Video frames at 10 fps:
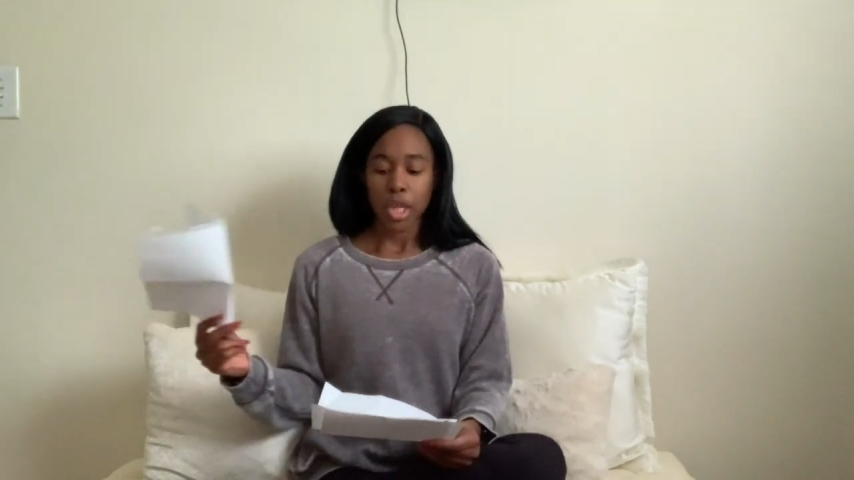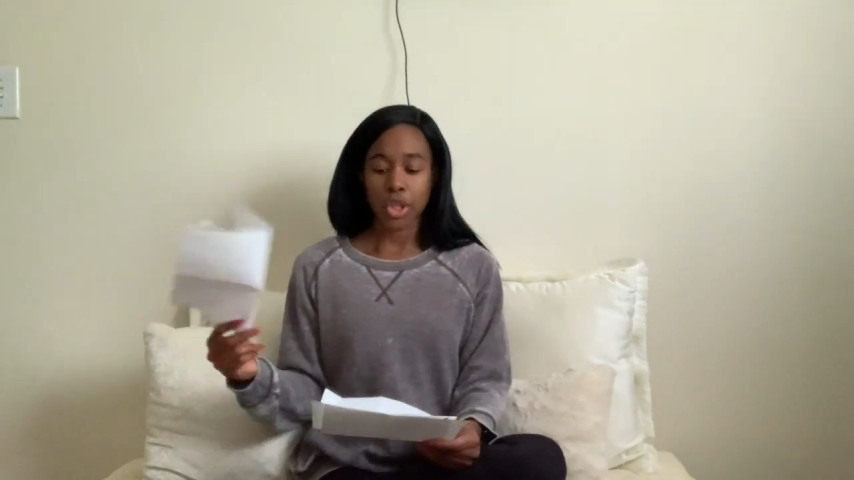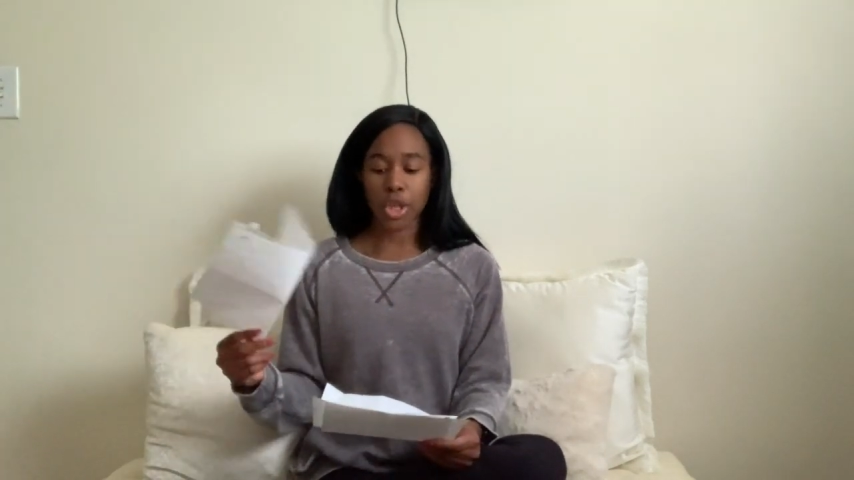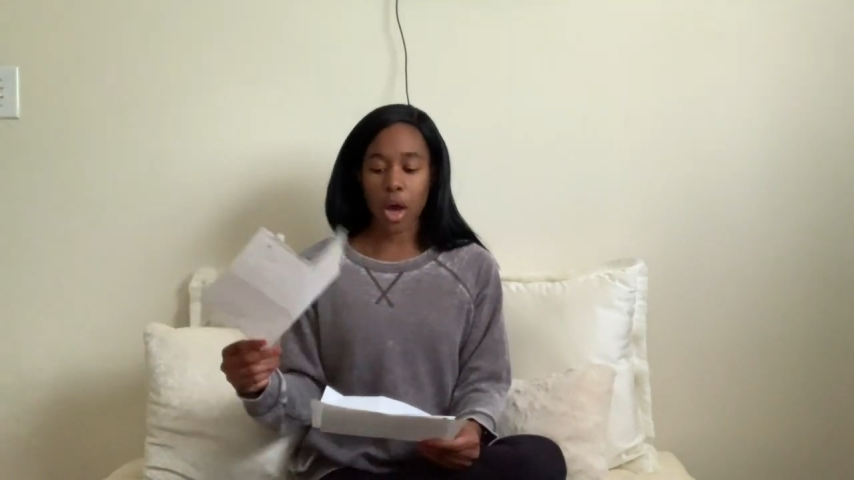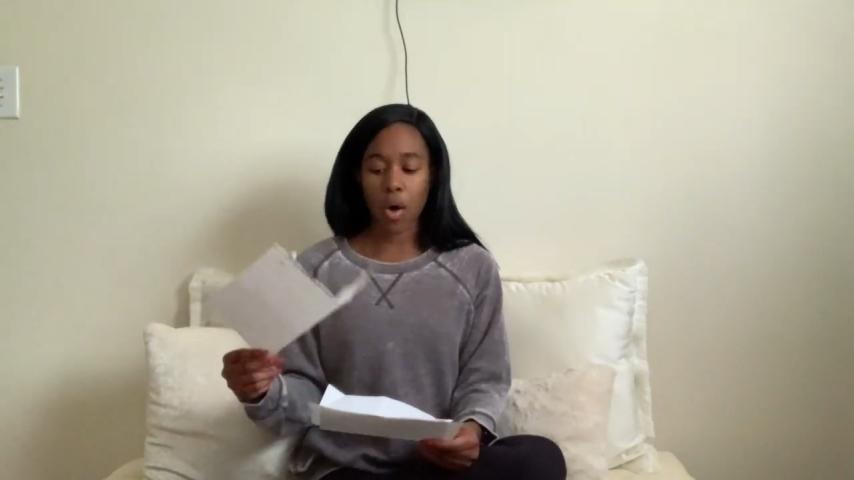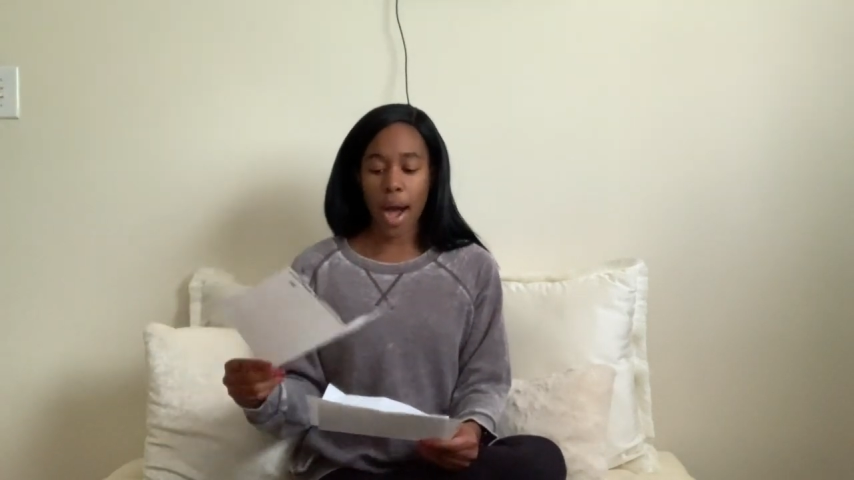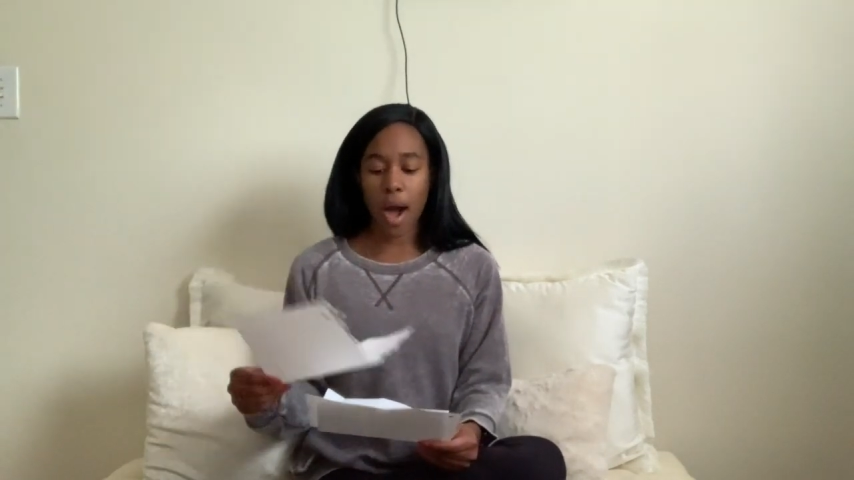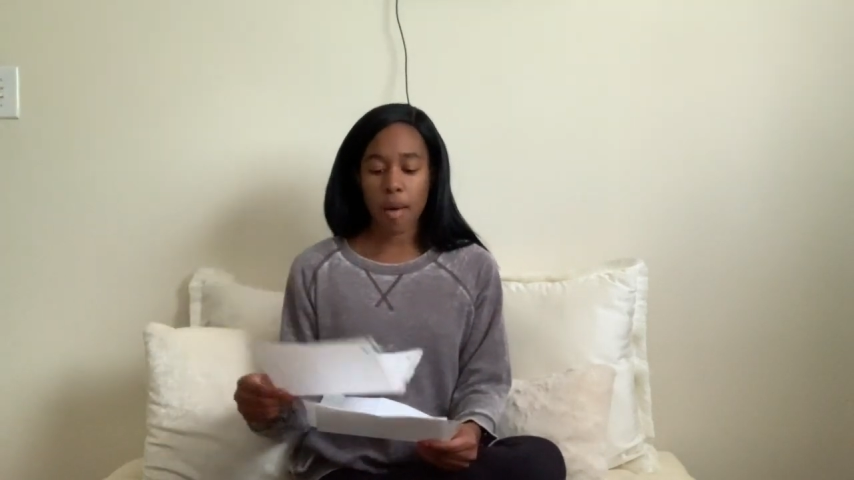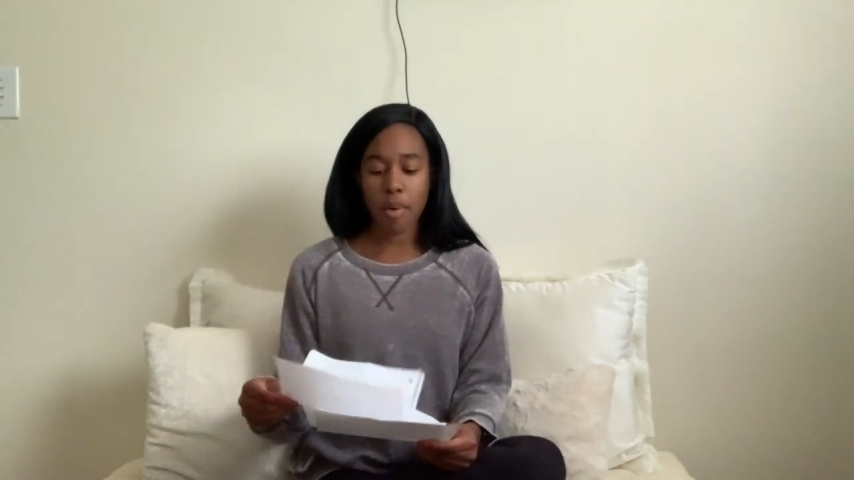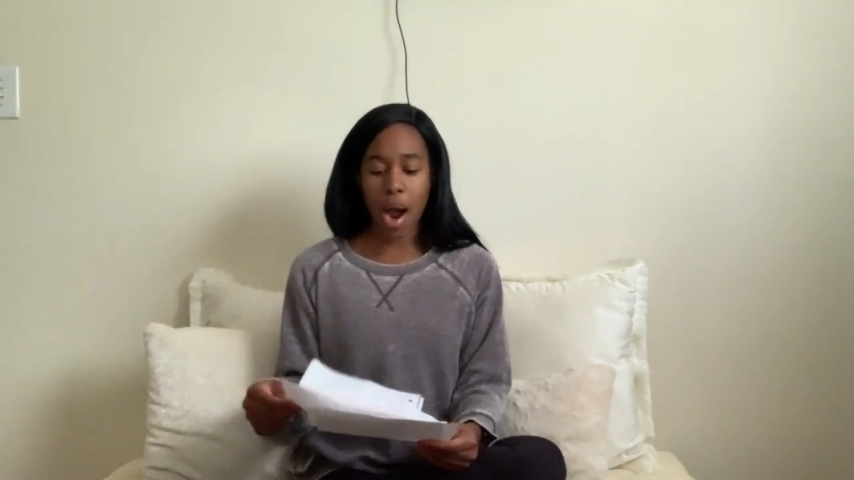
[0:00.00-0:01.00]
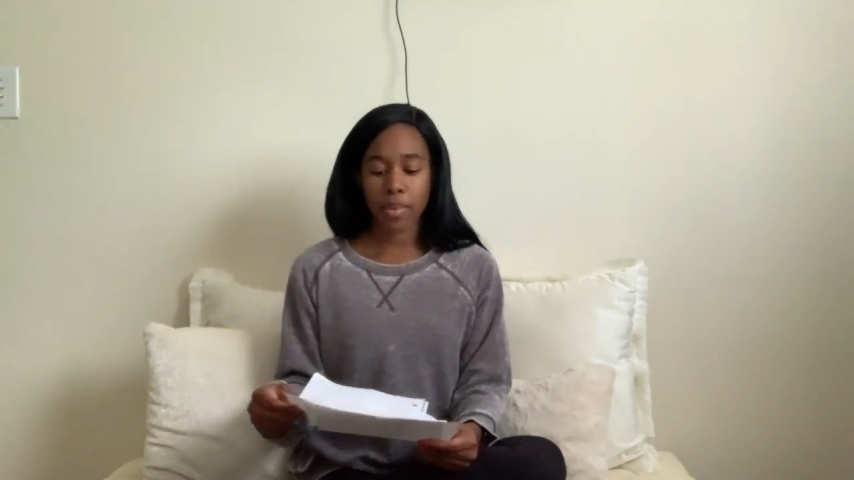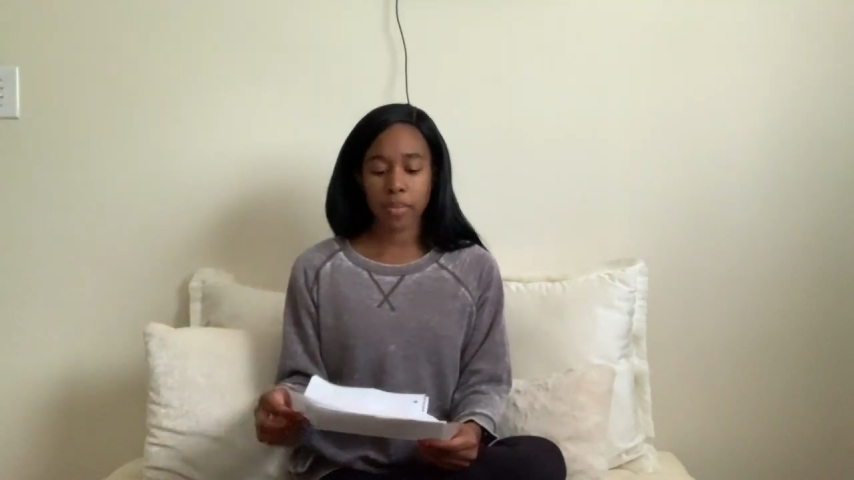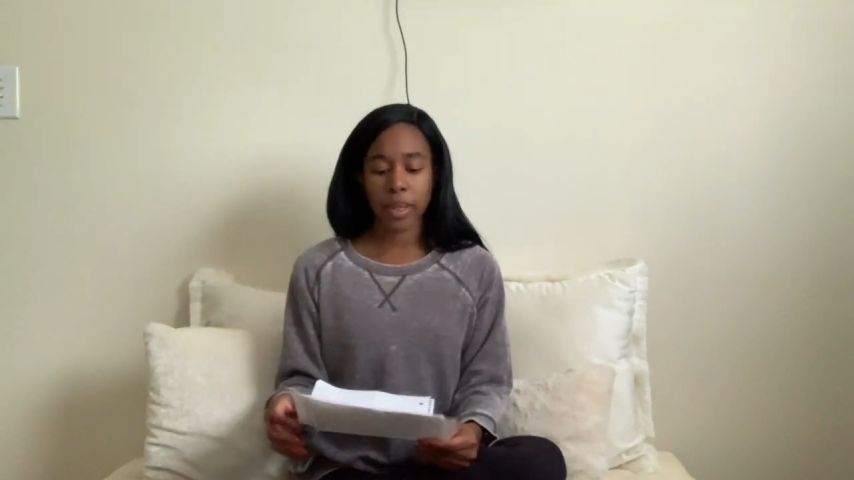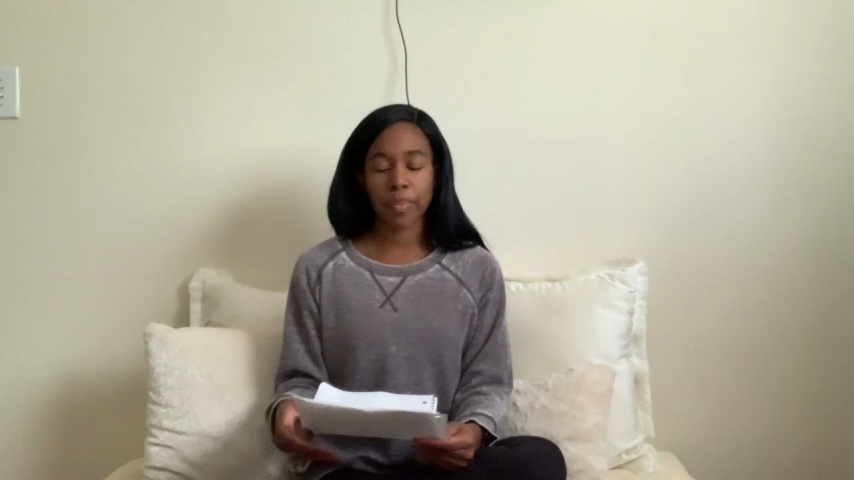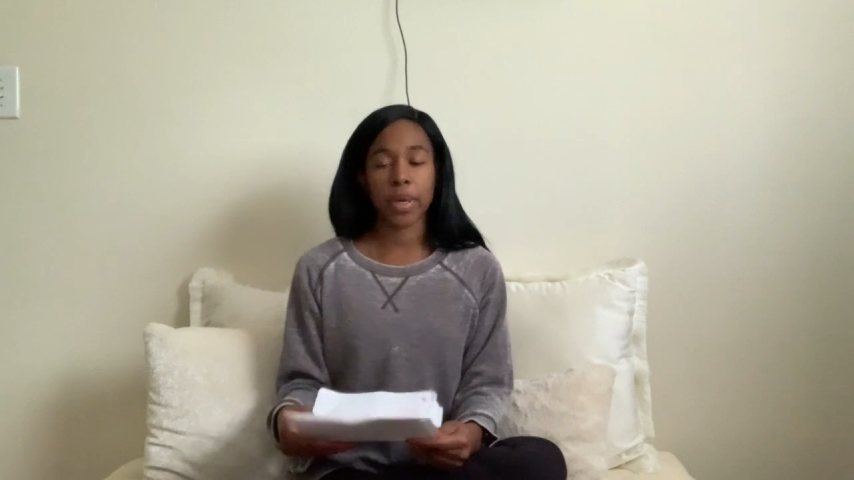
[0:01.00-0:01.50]
So I'll
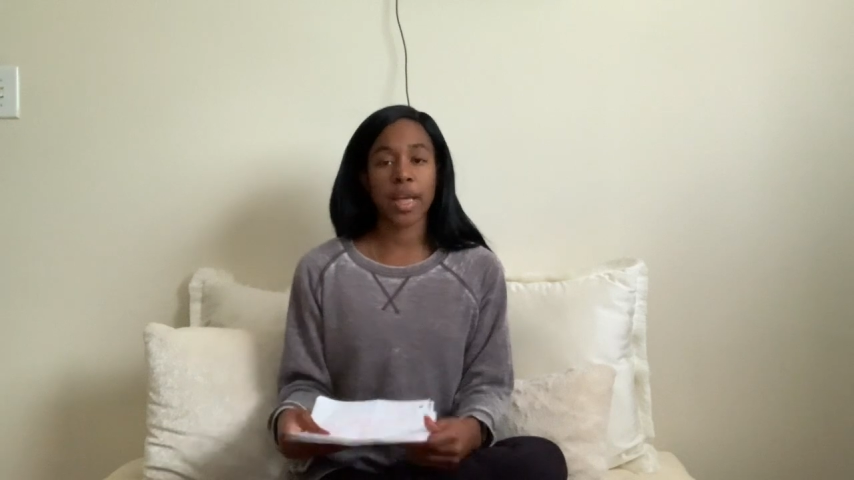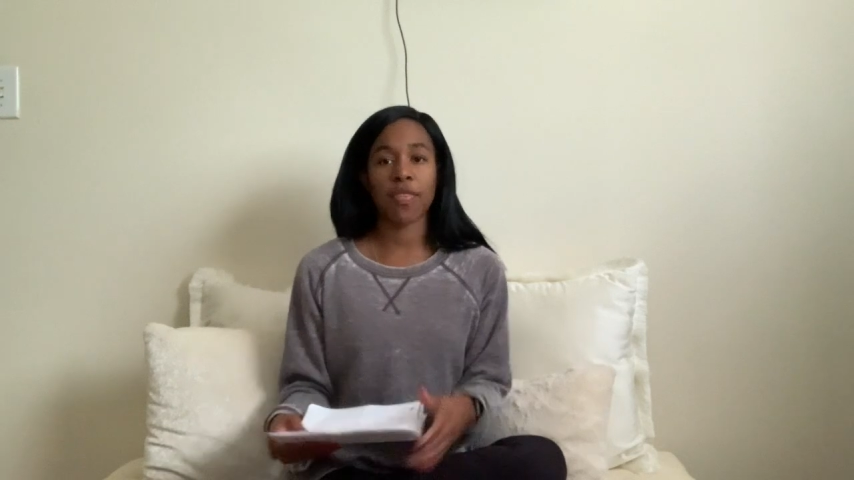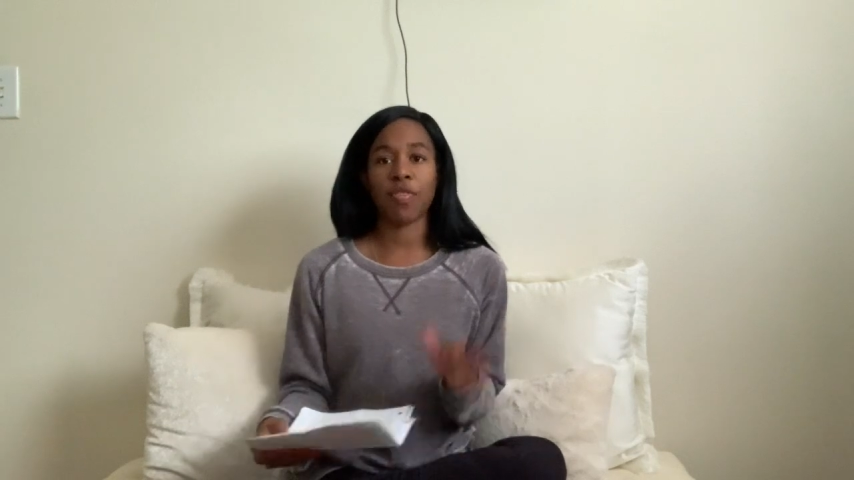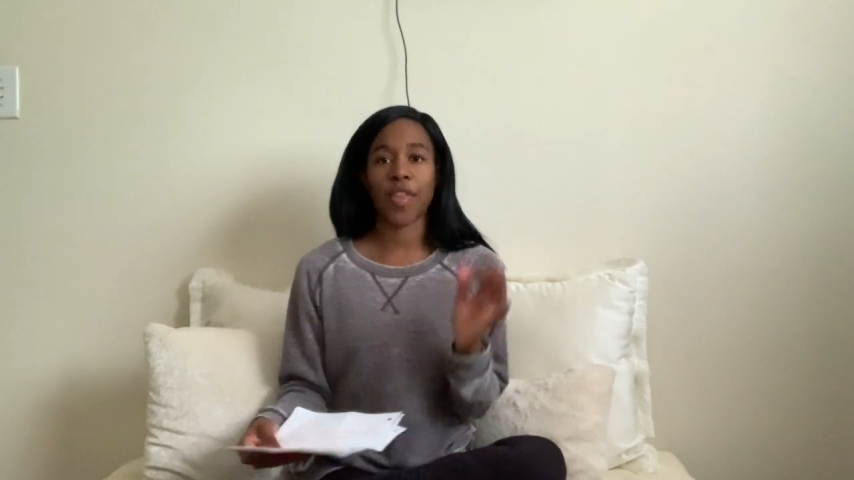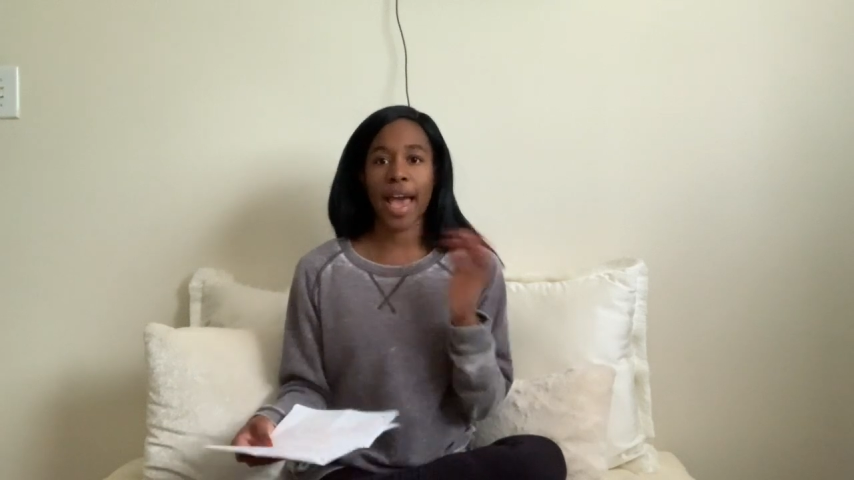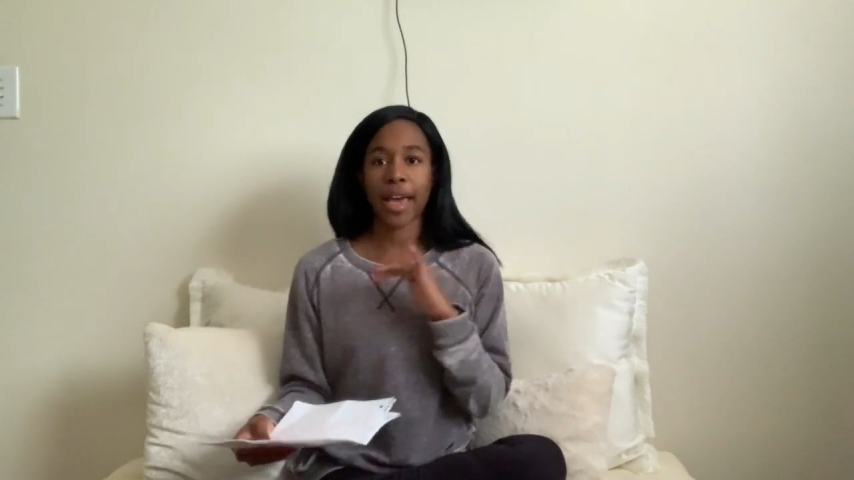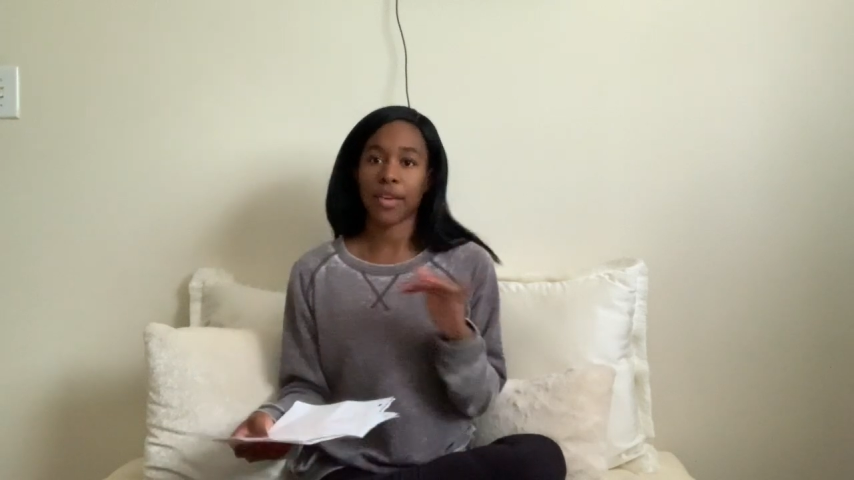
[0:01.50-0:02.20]
probably put that